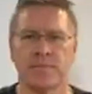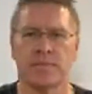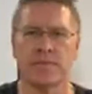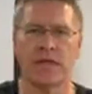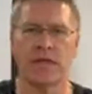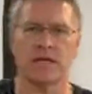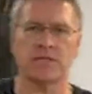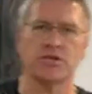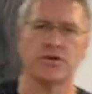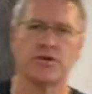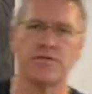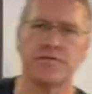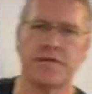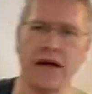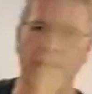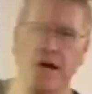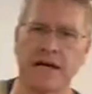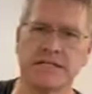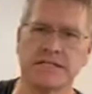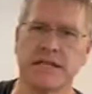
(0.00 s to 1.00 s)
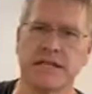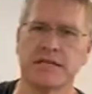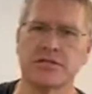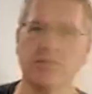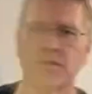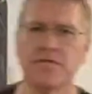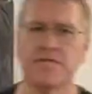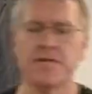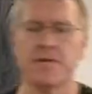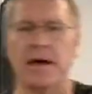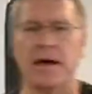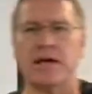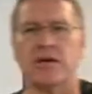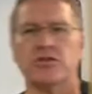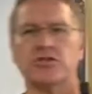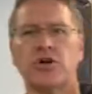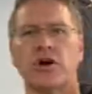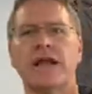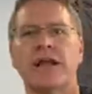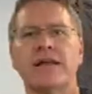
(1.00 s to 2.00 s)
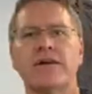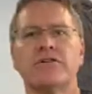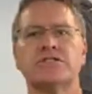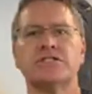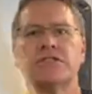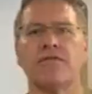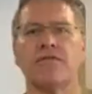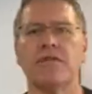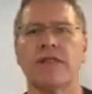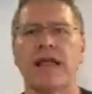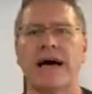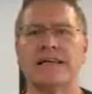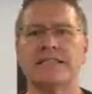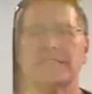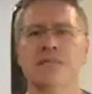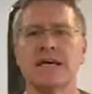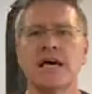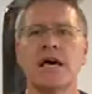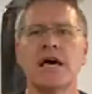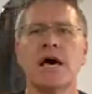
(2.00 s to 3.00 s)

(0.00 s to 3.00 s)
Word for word: That's good, like I said, that's good feedback. You start hitting yourself less,